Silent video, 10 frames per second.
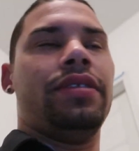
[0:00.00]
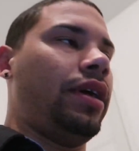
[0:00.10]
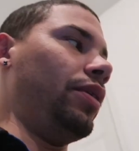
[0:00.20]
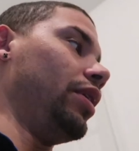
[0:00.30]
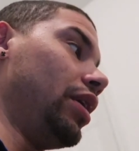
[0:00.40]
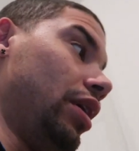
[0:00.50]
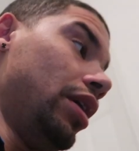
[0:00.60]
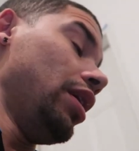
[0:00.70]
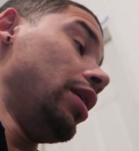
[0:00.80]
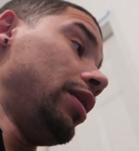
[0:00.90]
So
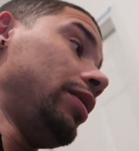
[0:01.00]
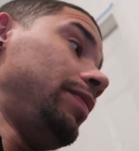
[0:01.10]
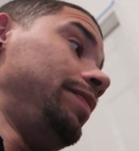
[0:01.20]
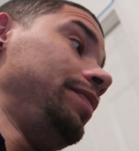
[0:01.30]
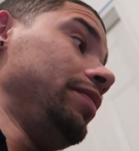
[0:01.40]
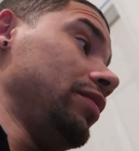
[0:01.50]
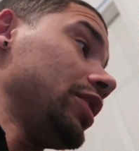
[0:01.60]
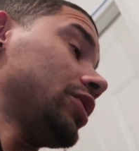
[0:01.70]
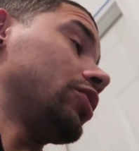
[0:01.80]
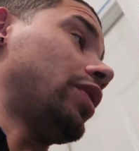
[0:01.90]

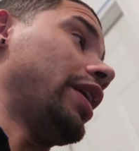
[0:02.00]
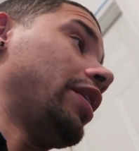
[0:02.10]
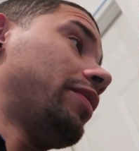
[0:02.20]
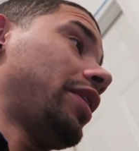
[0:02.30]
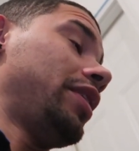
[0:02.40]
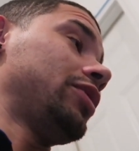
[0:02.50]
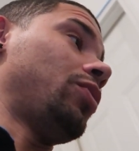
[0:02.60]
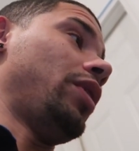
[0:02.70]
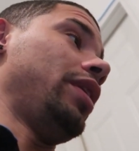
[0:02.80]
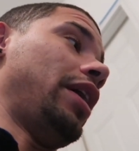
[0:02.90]
still trying to get rid of
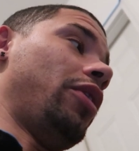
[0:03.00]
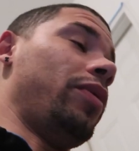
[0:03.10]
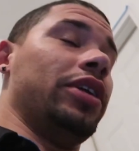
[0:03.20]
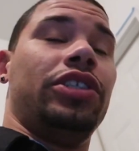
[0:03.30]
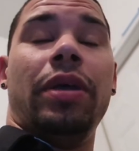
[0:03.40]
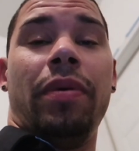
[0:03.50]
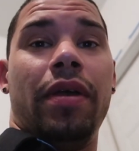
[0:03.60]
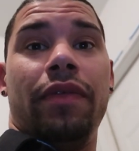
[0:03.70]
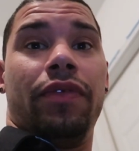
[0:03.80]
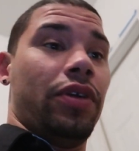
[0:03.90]
this one. I don't want to ship
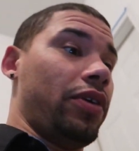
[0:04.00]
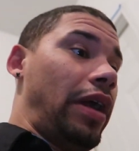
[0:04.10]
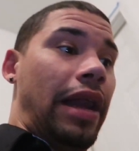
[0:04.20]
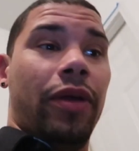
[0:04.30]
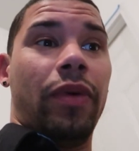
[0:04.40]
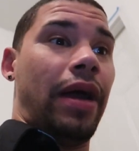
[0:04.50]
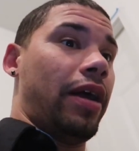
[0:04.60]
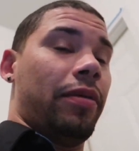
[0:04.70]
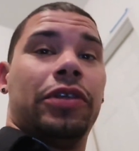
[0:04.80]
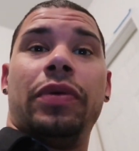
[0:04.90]
it. If you're
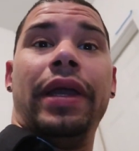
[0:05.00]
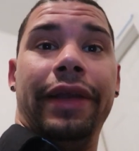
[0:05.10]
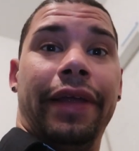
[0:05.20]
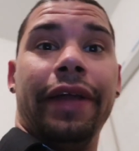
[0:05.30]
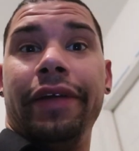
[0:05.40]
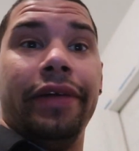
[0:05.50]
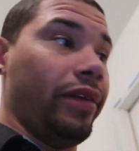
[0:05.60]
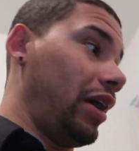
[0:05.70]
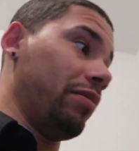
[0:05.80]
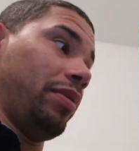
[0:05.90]
anywhere between here
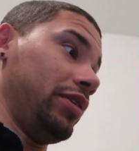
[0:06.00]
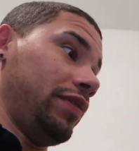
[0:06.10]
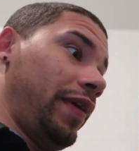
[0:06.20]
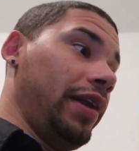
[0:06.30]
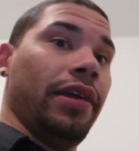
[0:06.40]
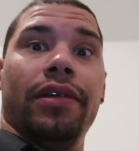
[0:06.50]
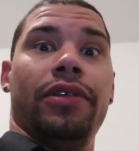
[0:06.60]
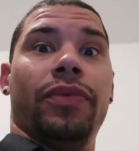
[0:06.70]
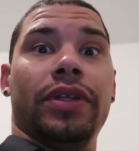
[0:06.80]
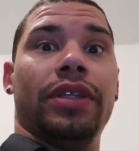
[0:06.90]
and like Pennsylvania
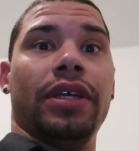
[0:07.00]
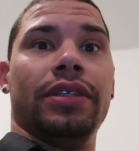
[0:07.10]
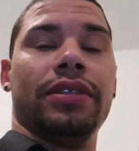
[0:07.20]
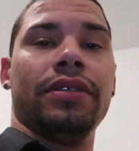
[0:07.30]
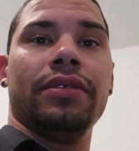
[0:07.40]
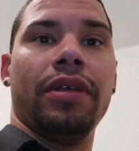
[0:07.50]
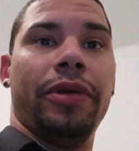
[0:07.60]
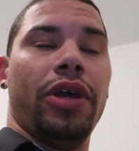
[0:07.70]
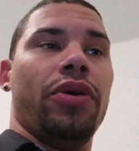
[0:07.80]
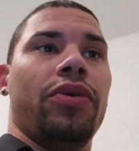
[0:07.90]
and you want this, let
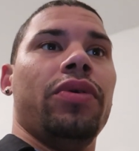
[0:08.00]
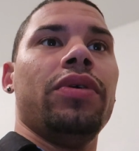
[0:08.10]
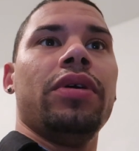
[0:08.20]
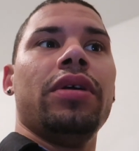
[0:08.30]
me know.